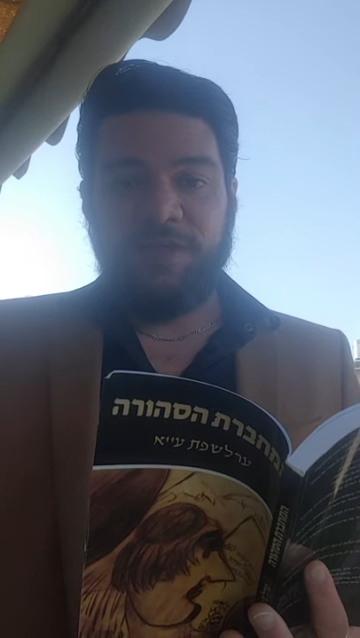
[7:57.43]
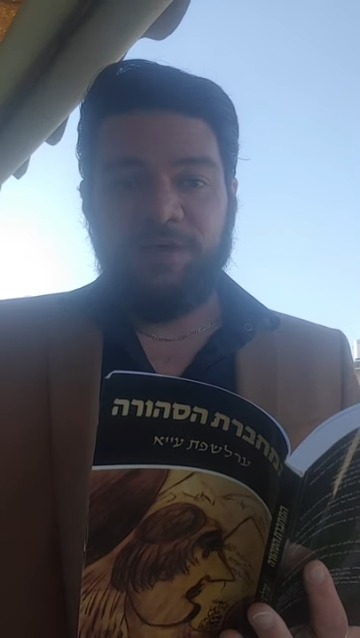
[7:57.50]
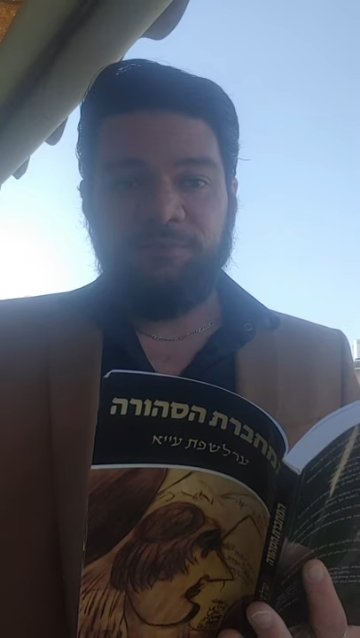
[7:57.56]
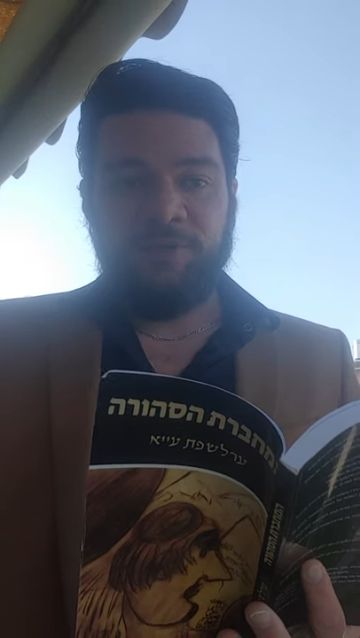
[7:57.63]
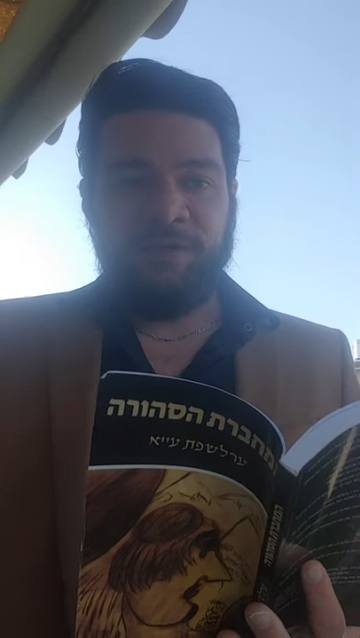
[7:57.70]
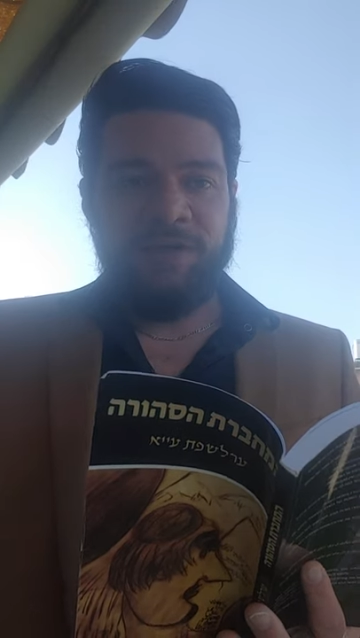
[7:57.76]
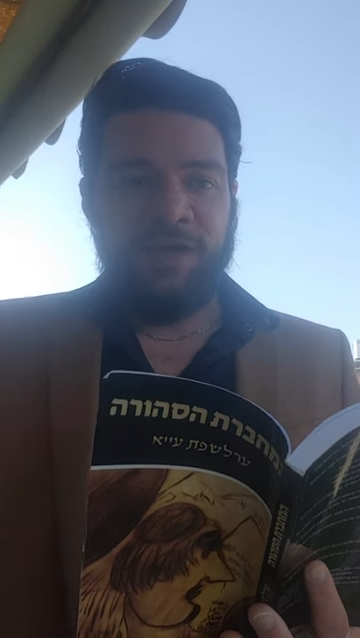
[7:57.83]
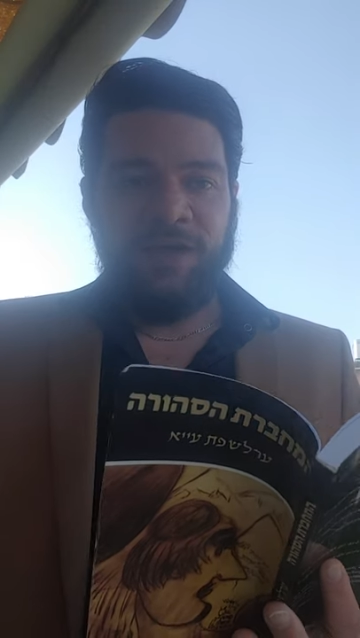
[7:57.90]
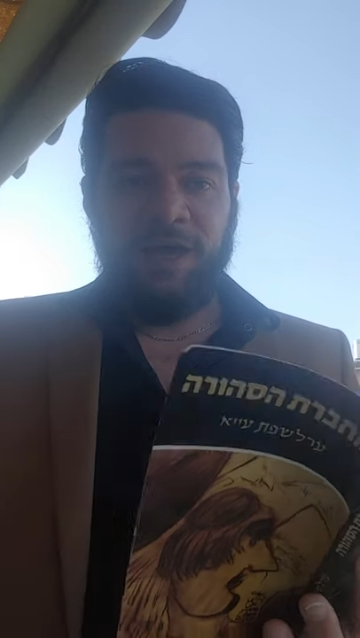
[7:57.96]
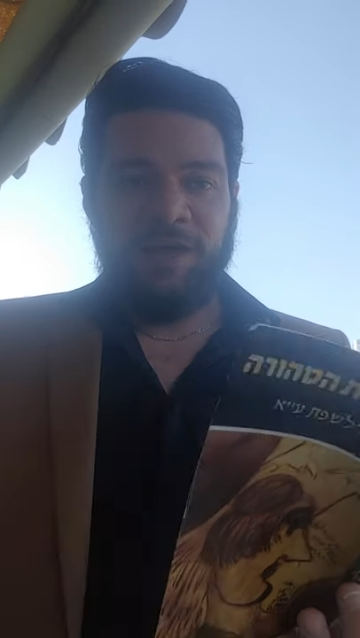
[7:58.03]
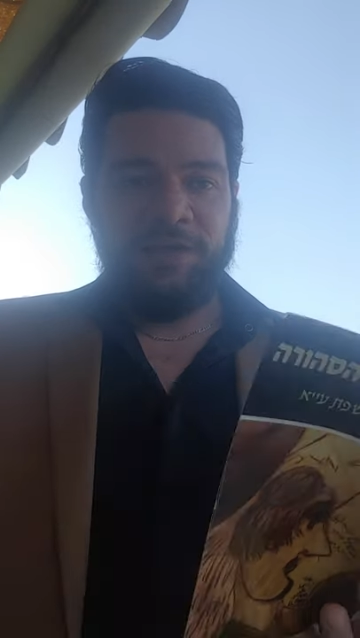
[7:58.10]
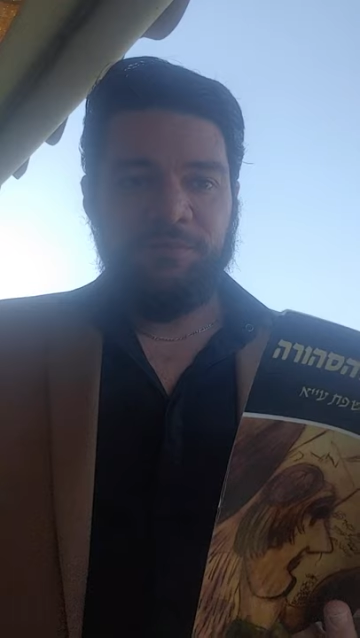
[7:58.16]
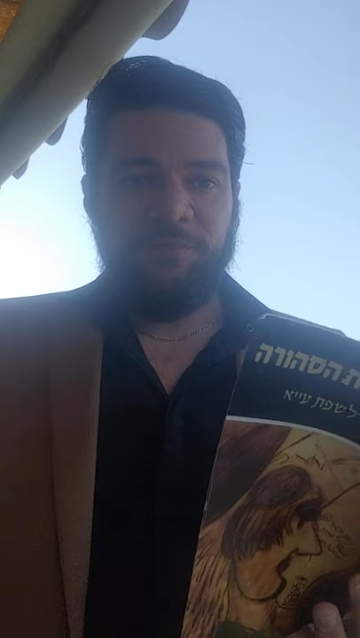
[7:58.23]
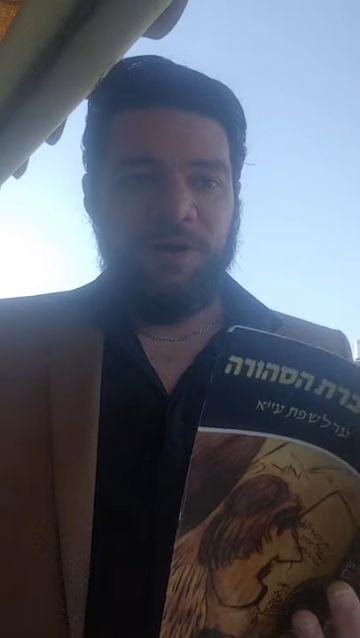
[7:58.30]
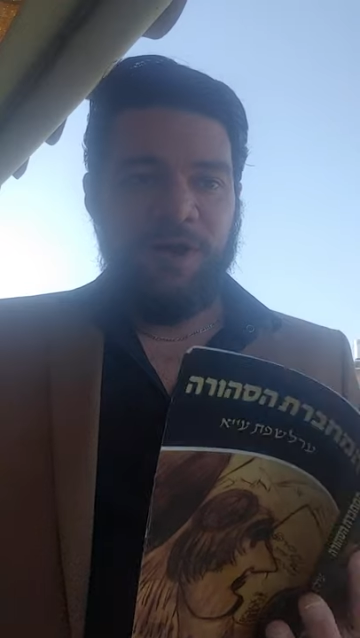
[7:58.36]
I mean
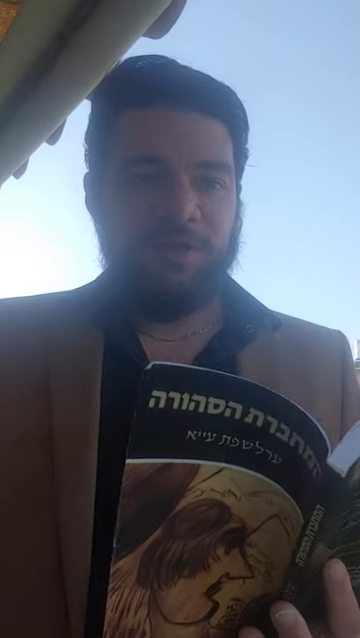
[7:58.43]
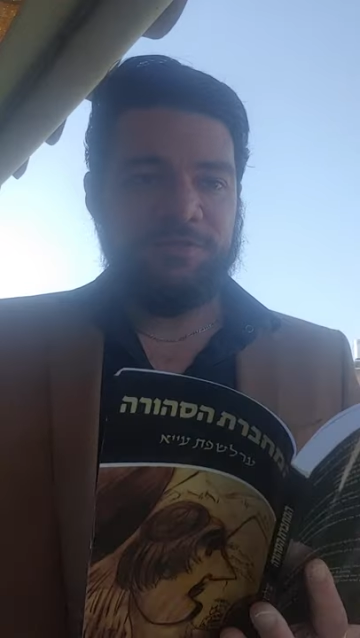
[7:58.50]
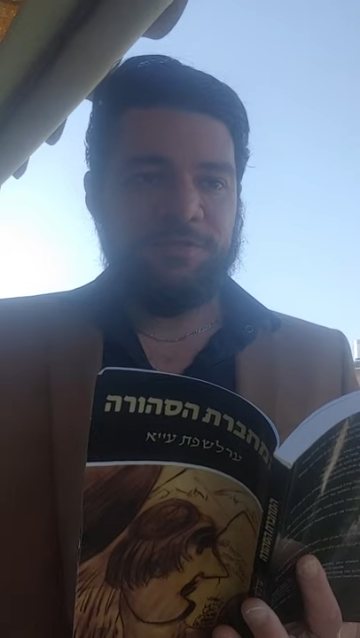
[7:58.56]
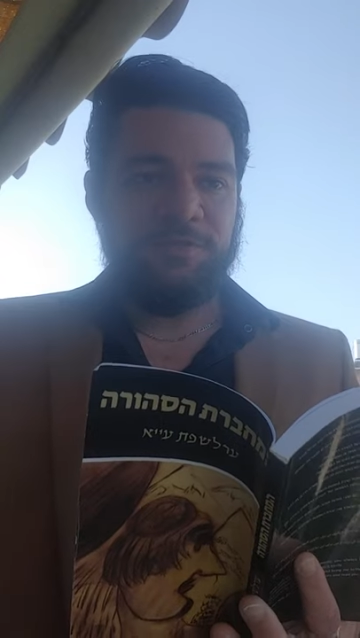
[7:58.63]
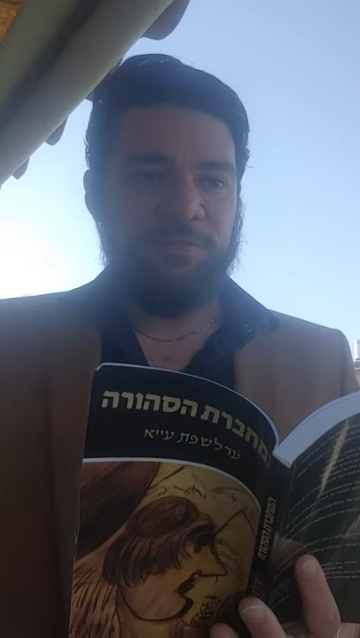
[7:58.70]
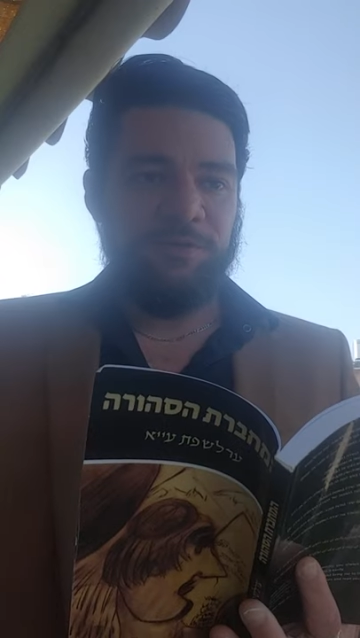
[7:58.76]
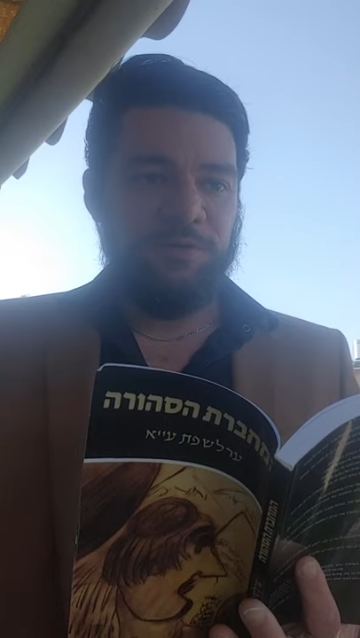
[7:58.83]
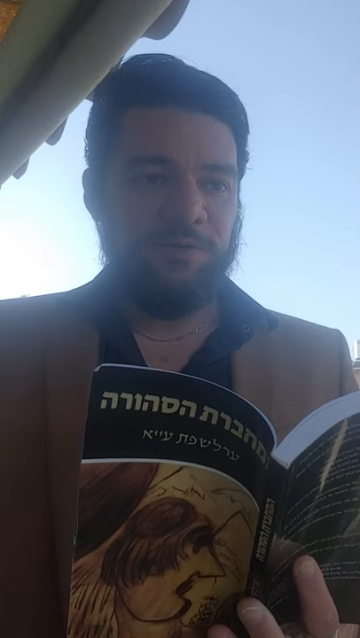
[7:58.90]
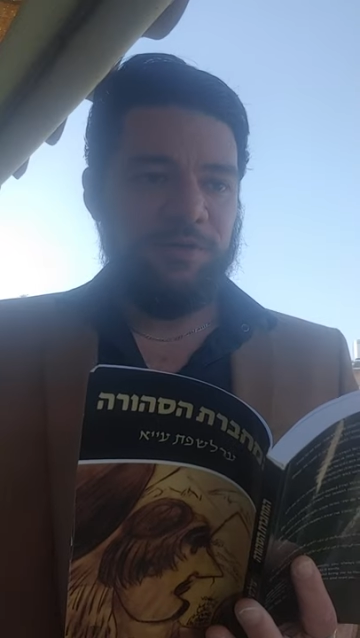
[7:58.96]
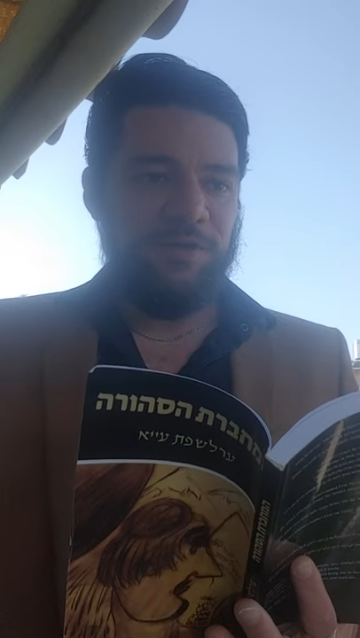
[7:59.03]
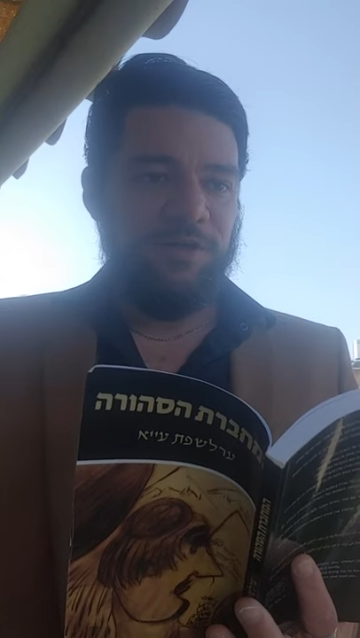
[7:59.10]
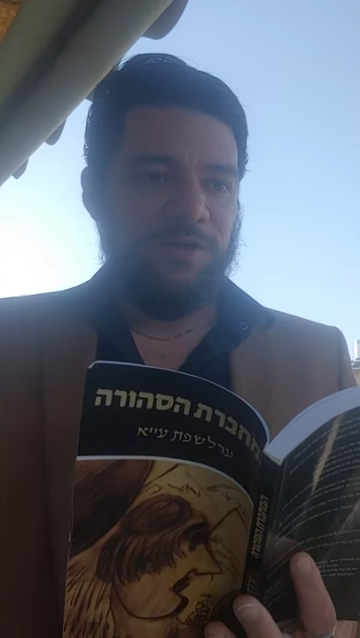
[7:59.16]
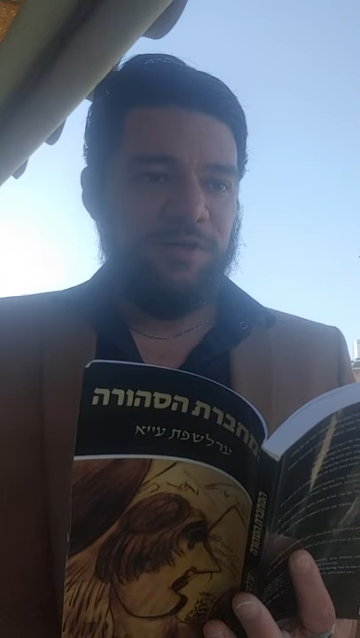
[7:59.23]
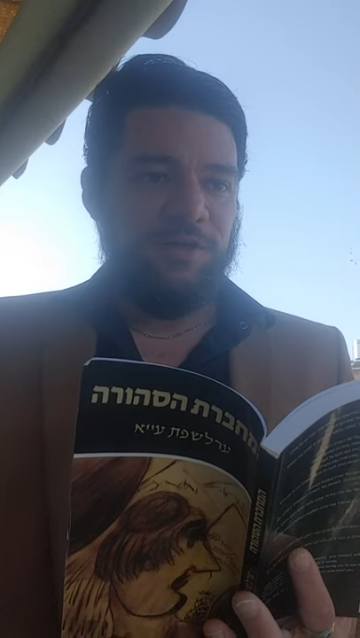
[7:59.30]
any possible